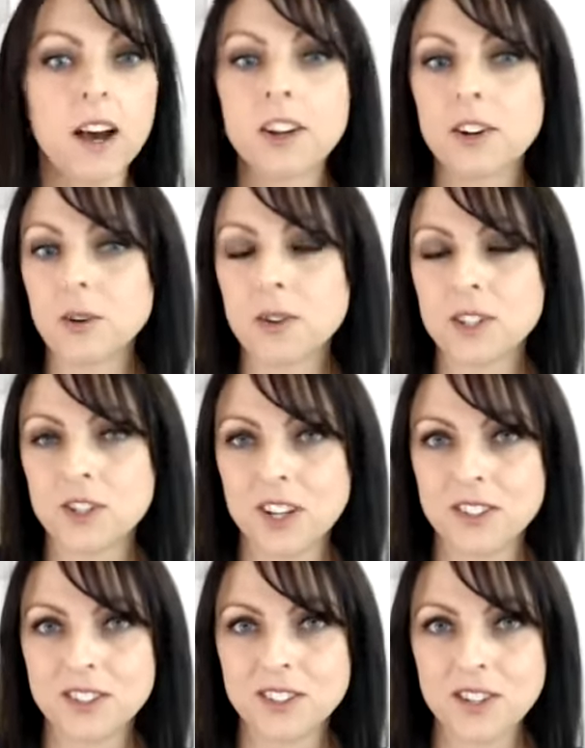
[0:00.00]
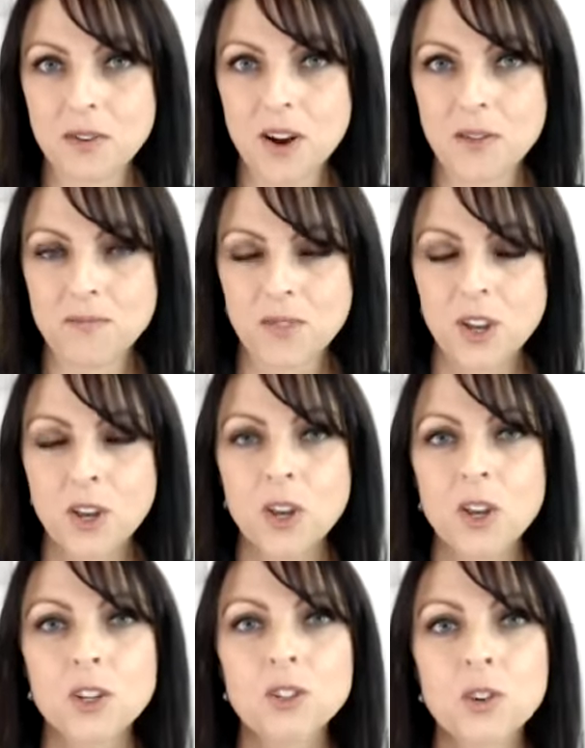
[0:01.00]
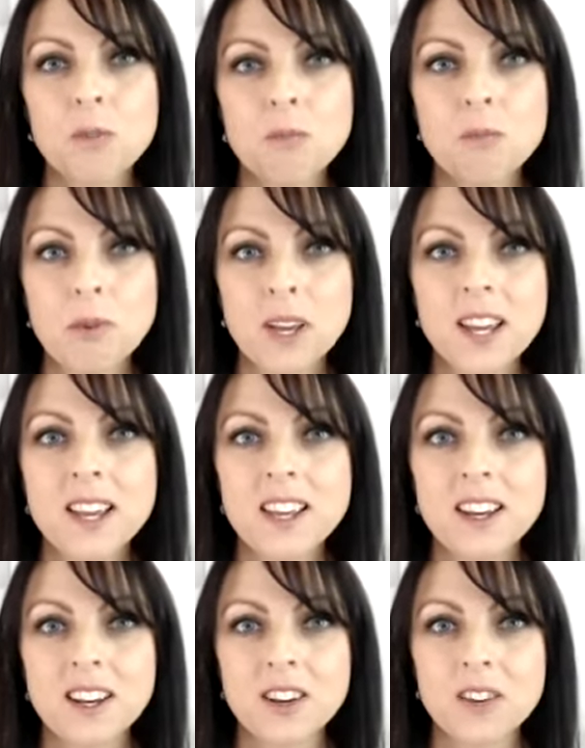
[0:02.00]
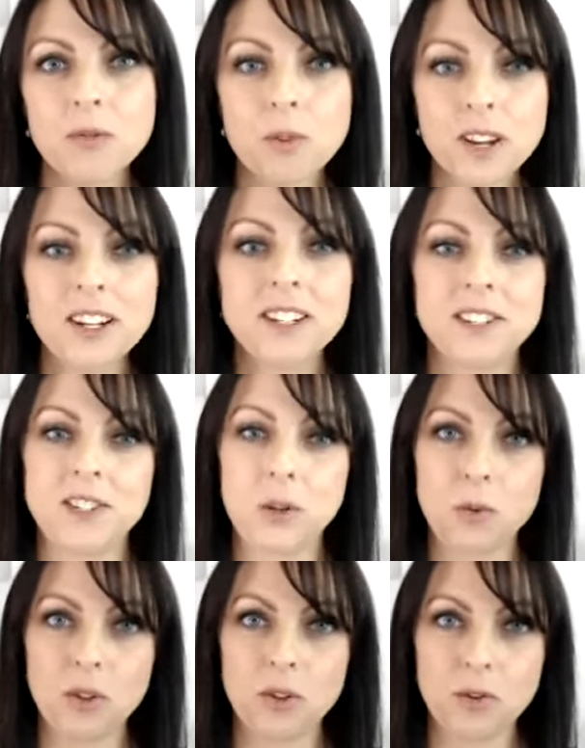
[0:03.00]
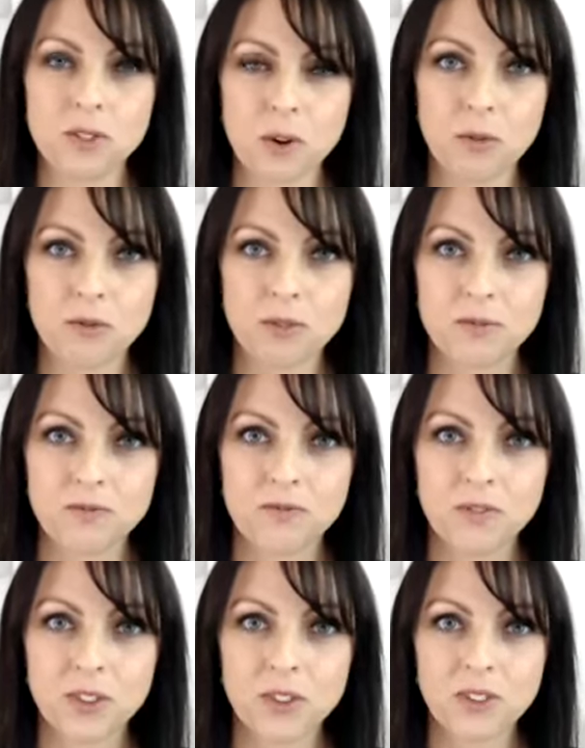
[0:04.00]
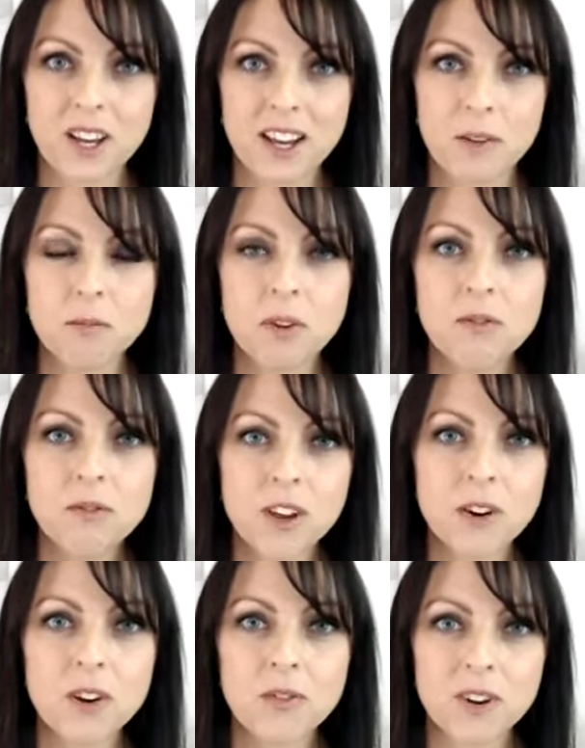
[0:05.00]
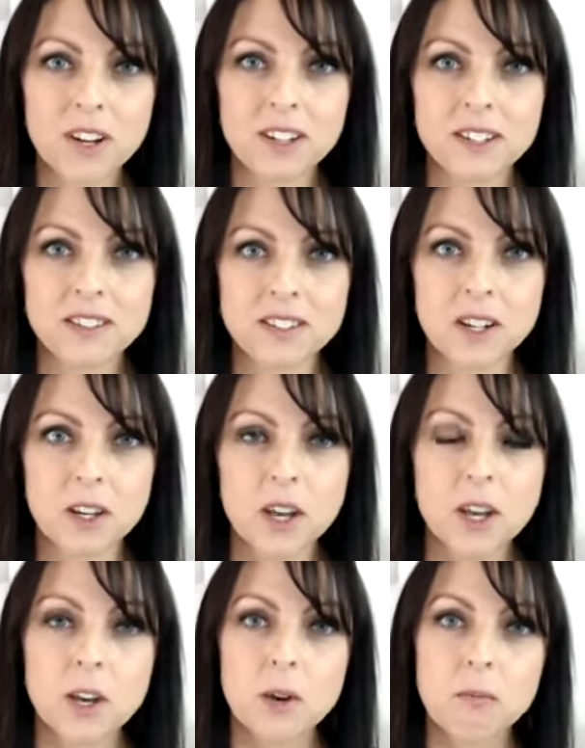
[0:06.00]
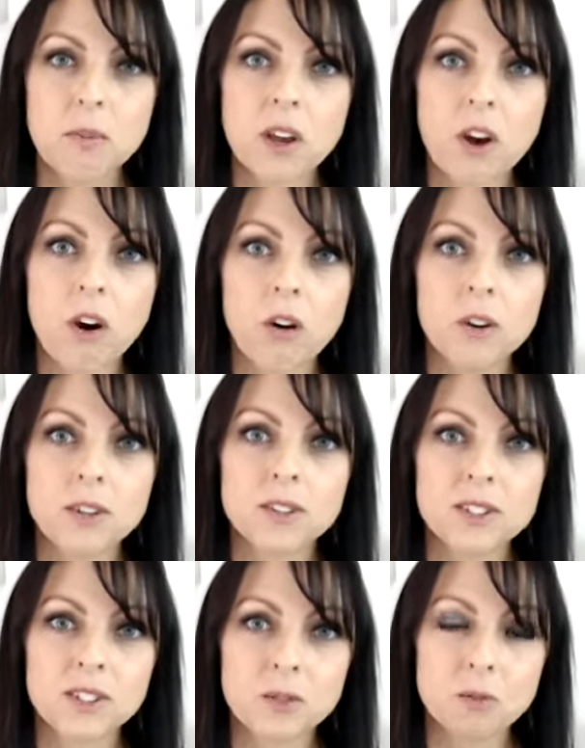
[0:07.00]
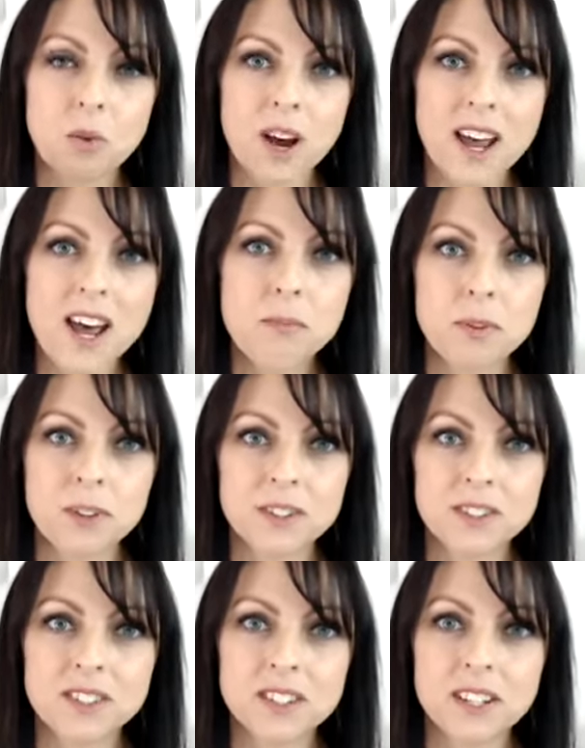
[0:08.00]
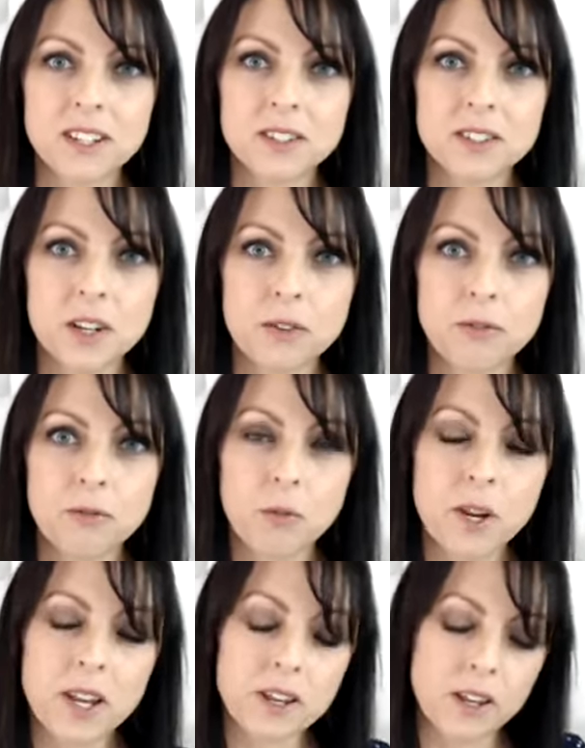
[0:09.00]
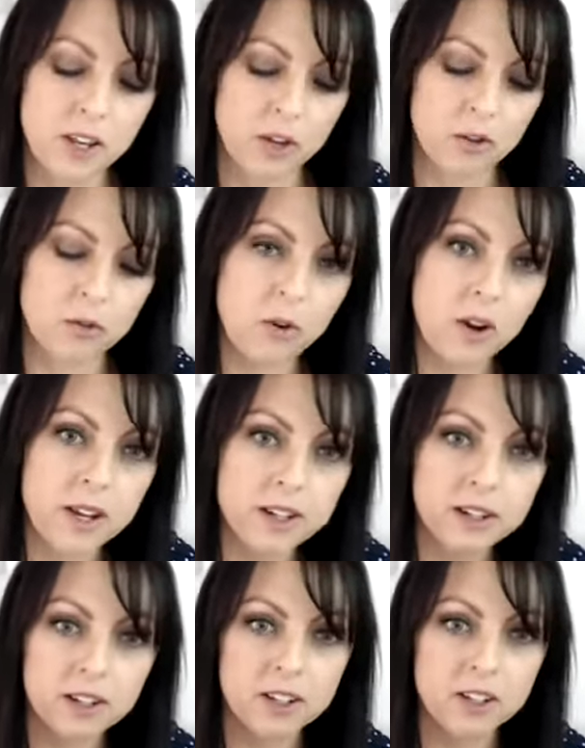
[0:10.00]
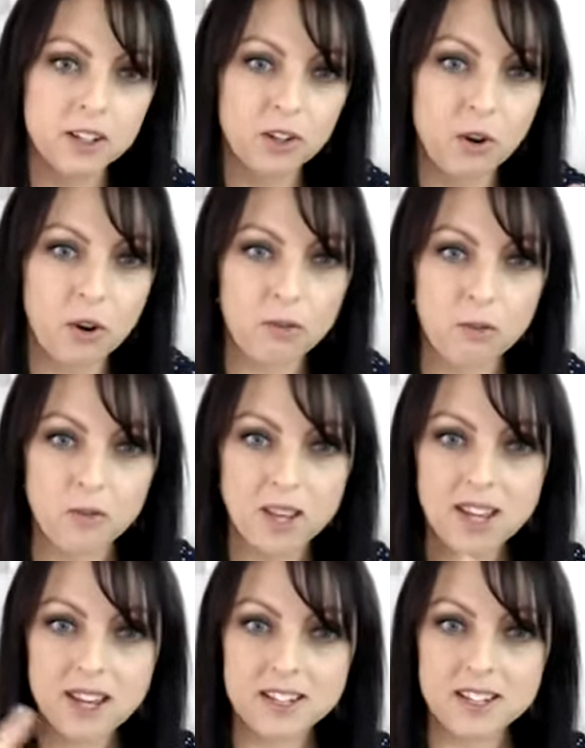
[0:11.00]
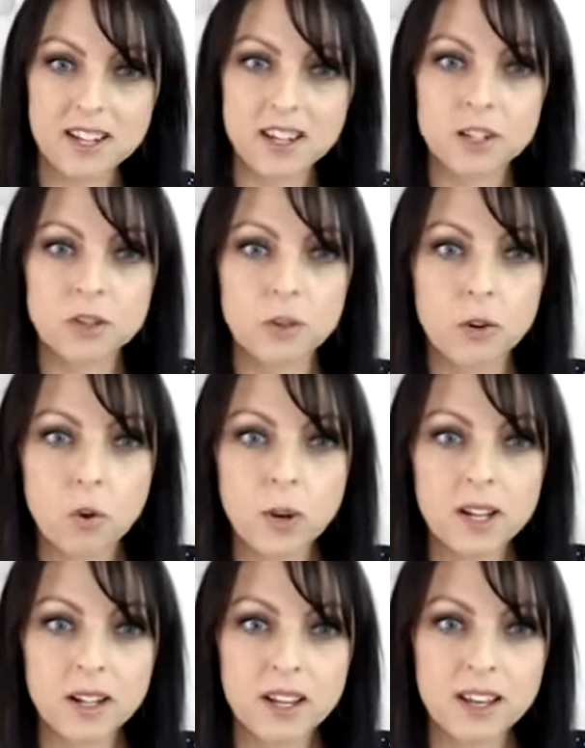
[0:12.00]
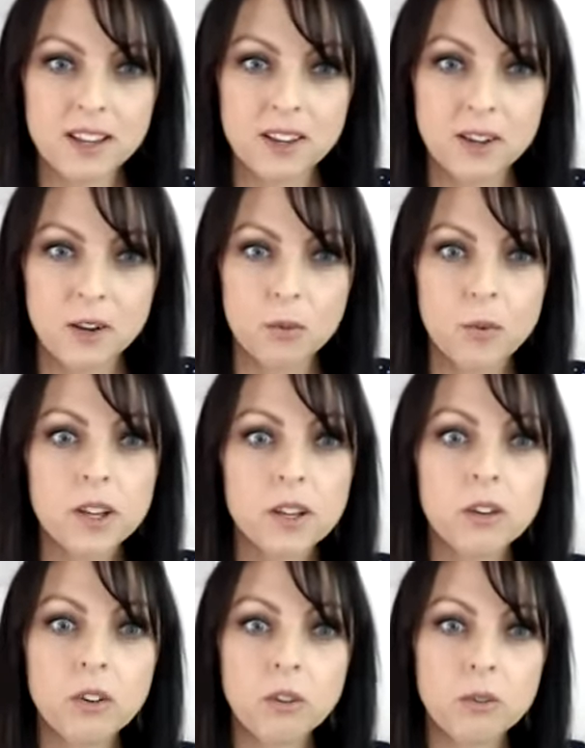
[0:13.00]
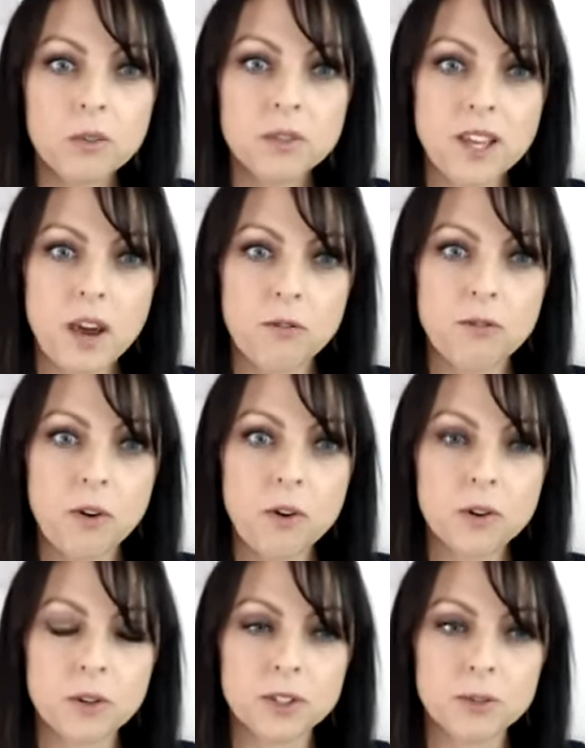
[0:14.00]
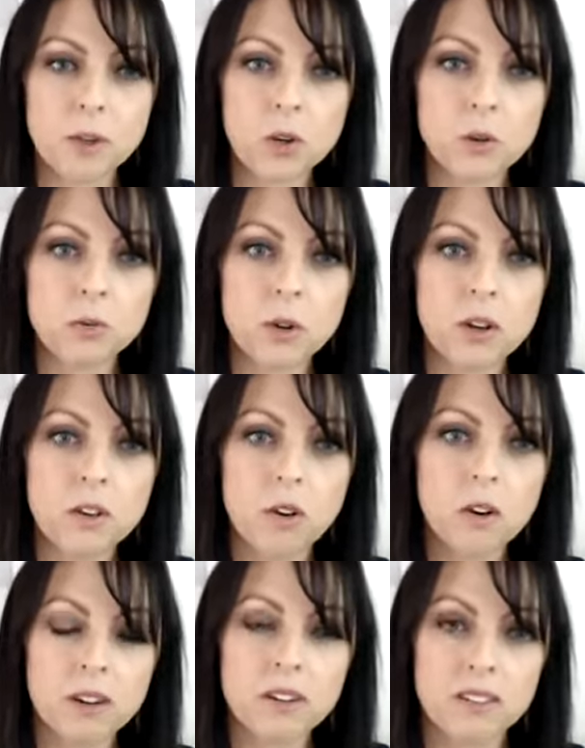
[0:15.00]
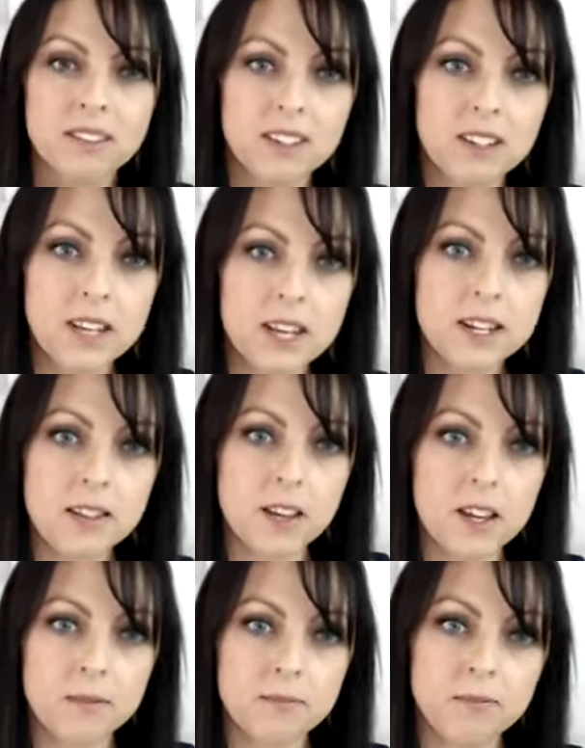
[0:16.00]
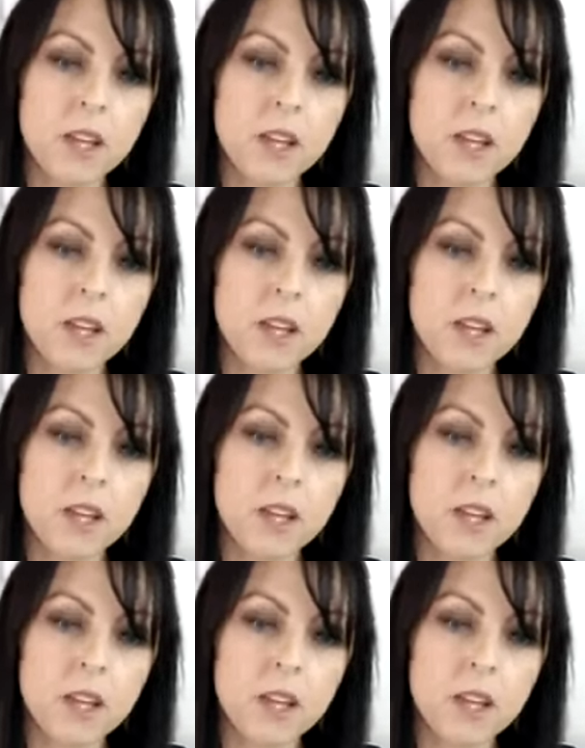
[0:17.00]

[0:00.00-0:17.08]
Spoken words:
I don't know what the chances there are. So be realistic with yourself, okay? Be very realistic, because what happens is if we try and go from here to here too quickly, we can lose our focus because we're not getting there.